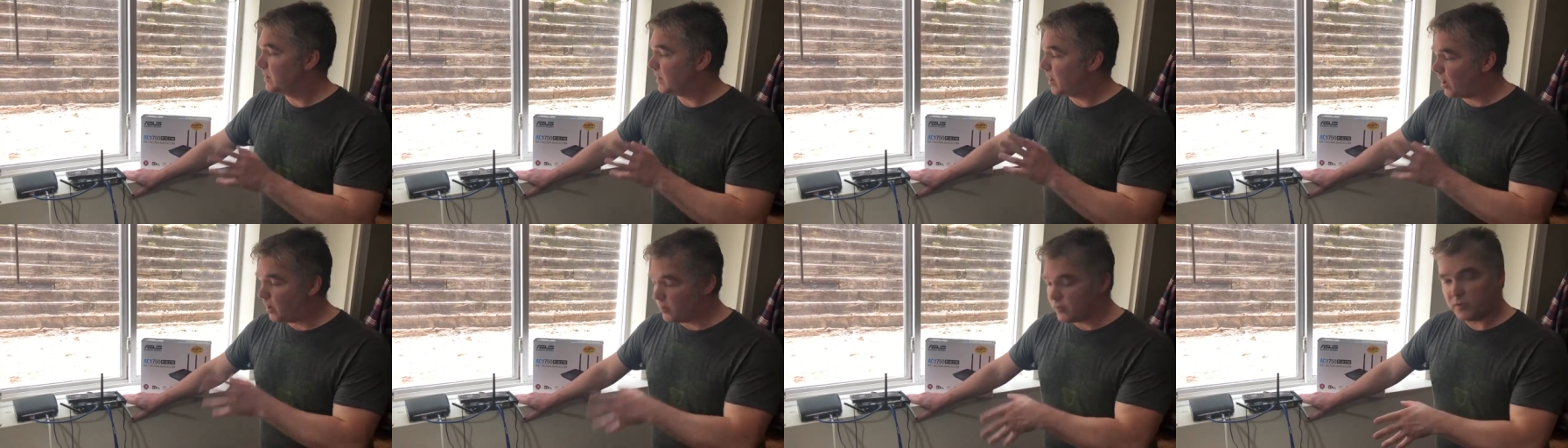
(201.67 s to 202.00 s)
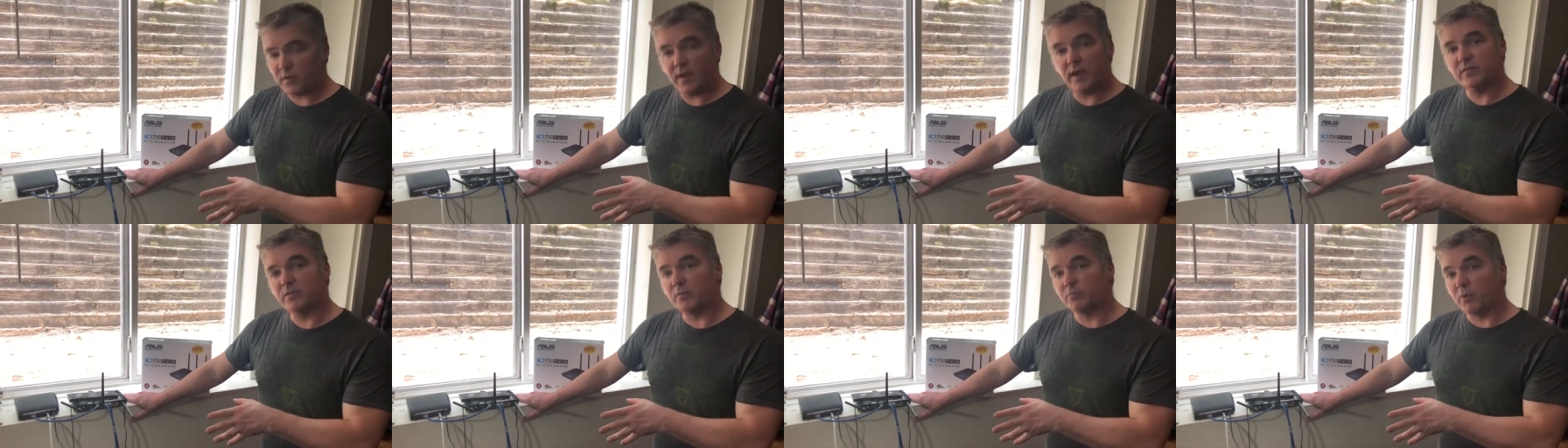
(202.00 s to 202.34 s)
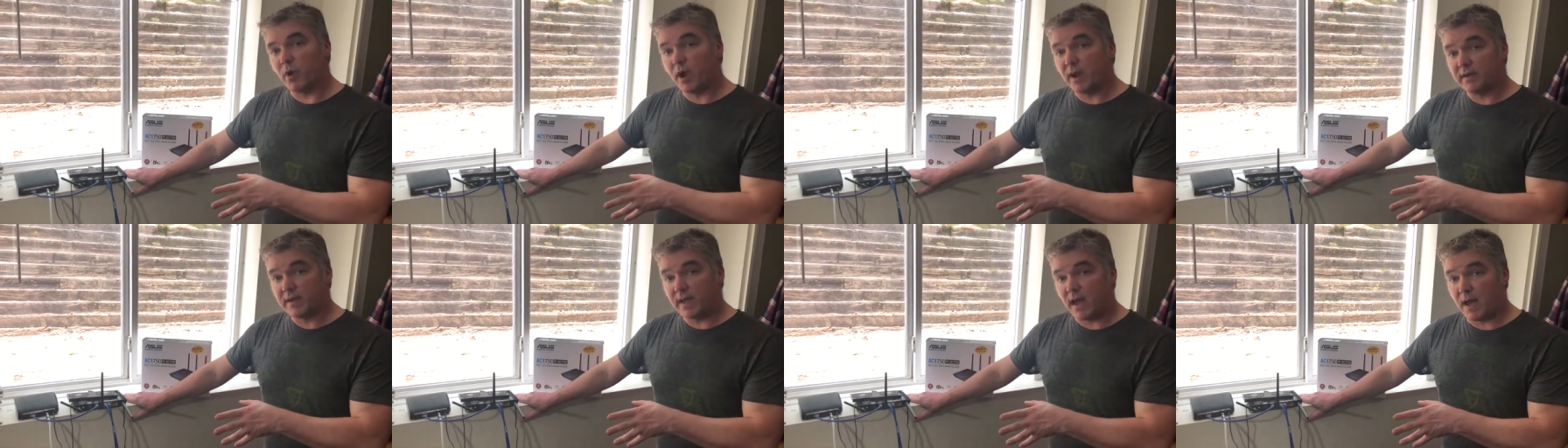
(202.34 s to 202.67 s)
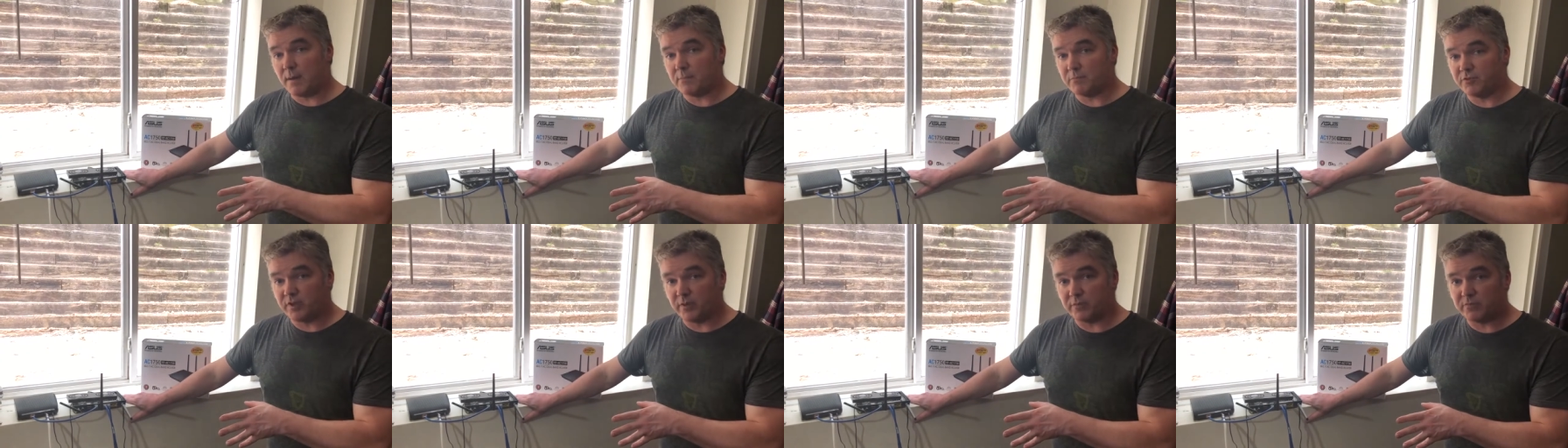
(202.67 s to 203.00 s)
Also has a
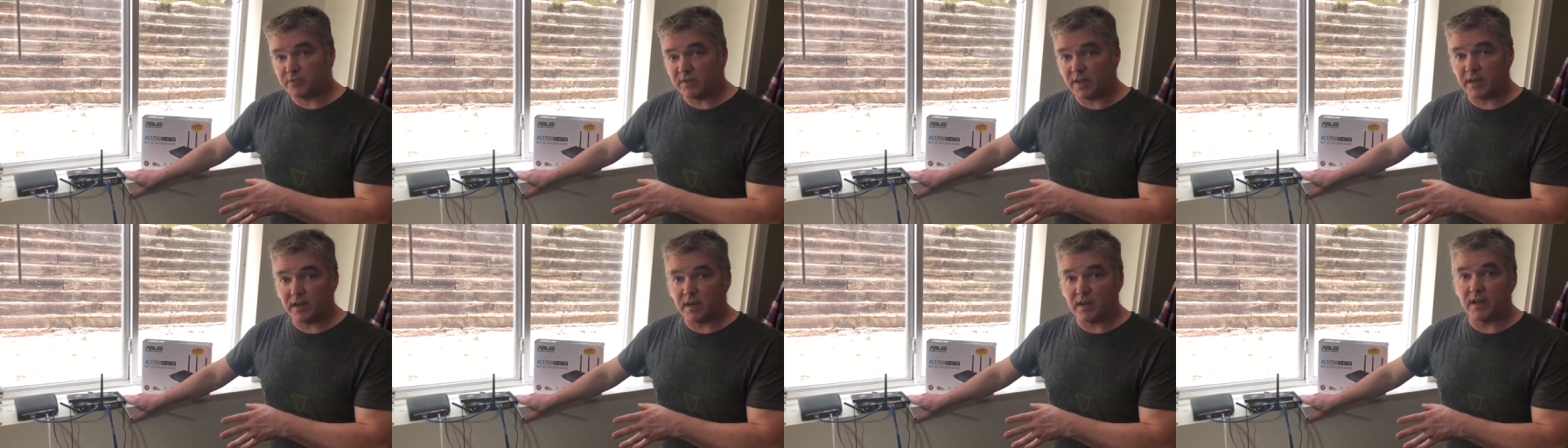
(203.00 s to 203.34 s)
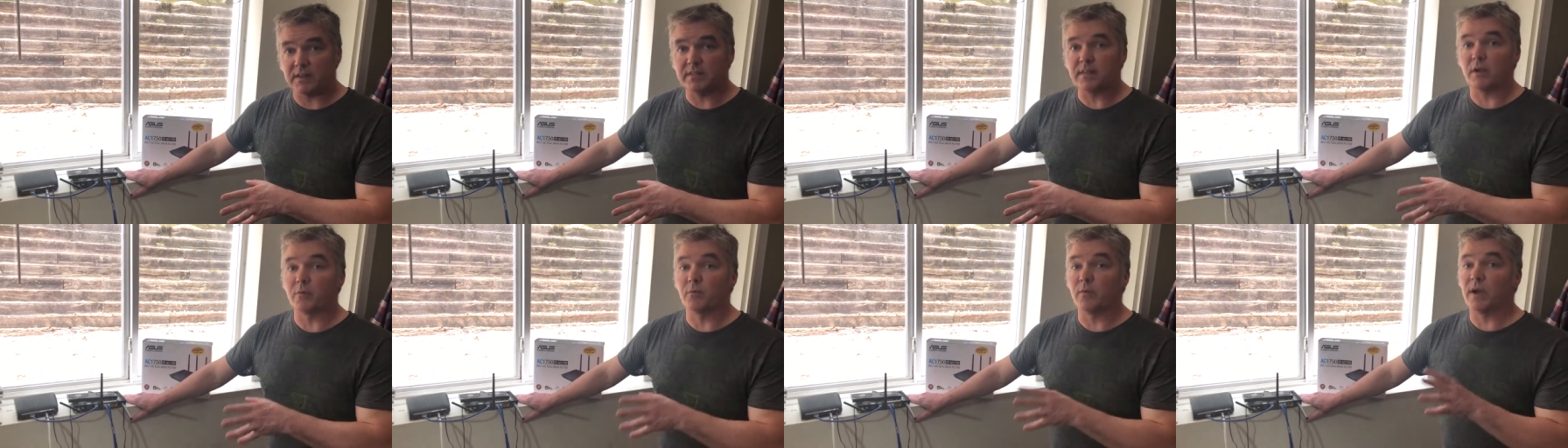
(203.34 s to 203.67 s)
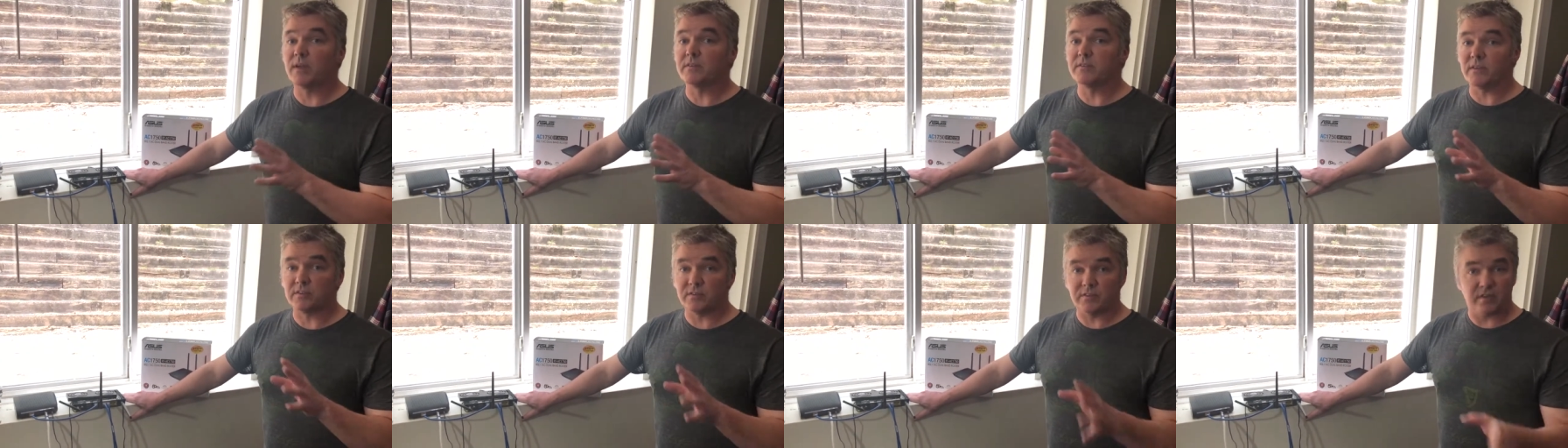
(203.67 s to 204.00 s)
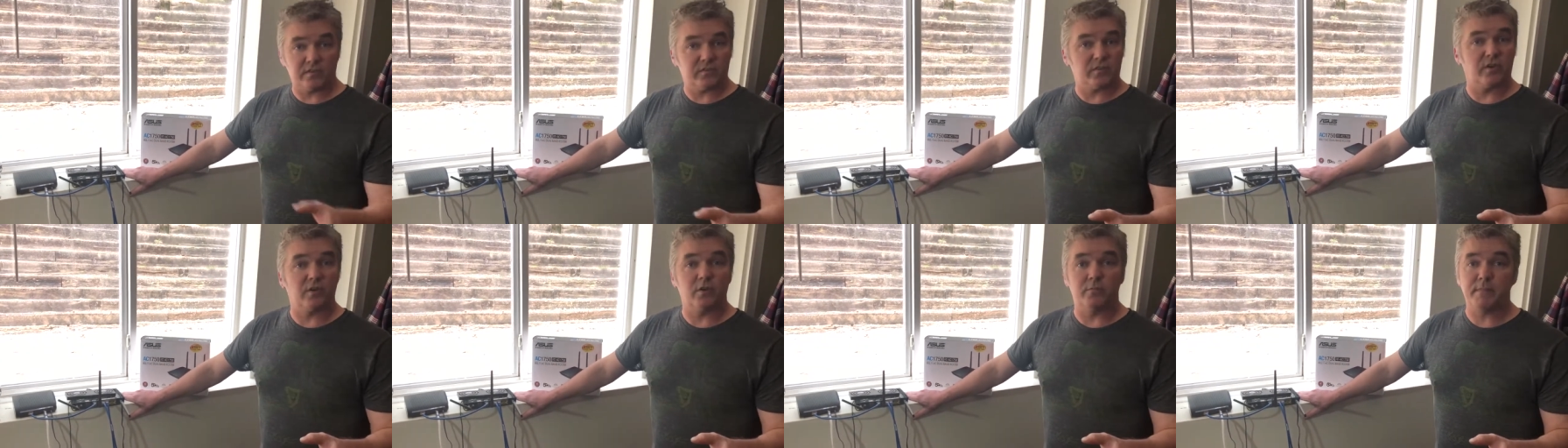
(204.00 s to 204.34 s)
Broadcom chipset in it that runs at
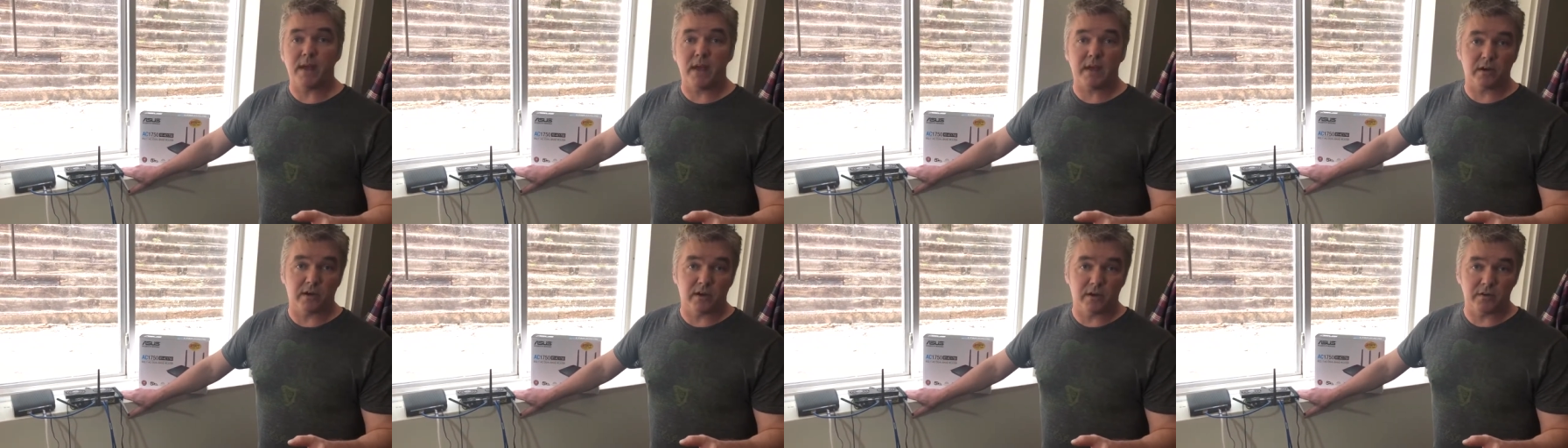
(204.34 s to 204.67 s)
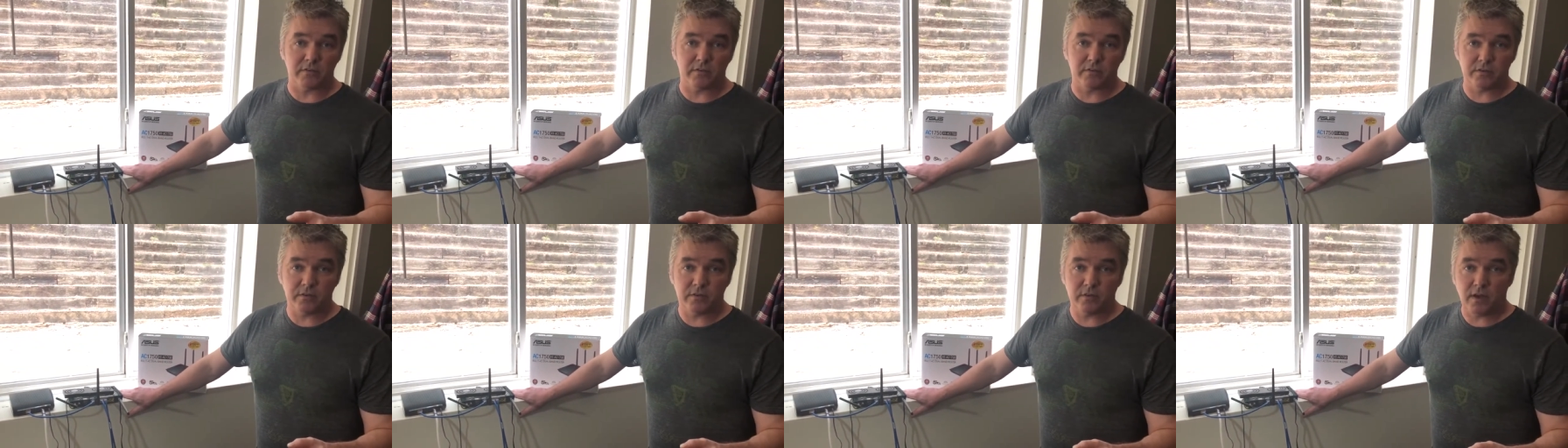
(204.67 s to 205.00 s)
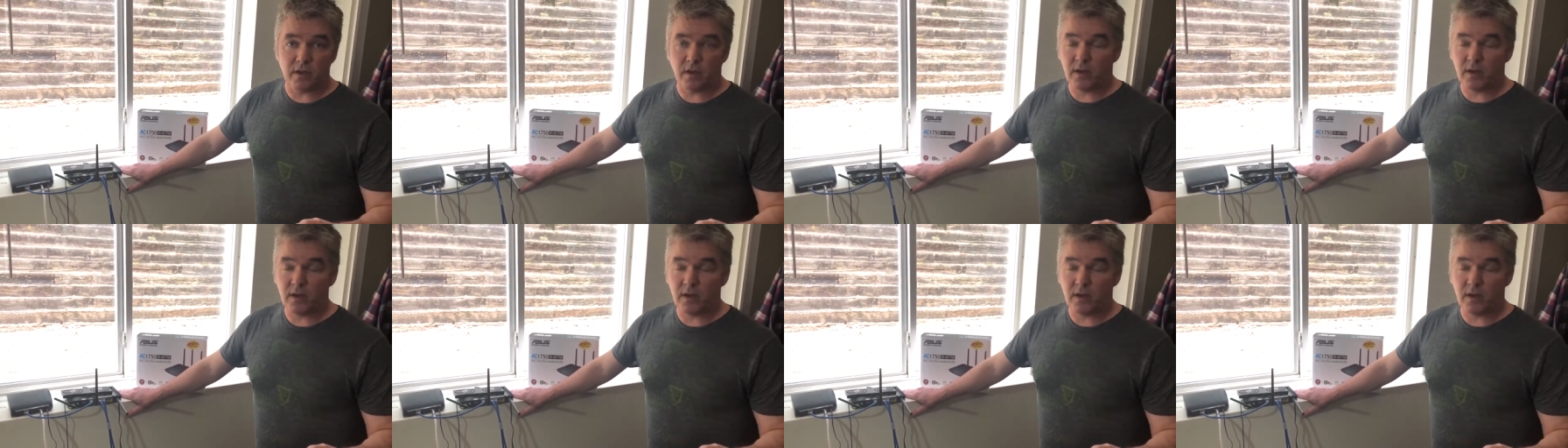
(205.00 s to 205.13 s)
600 megahertz.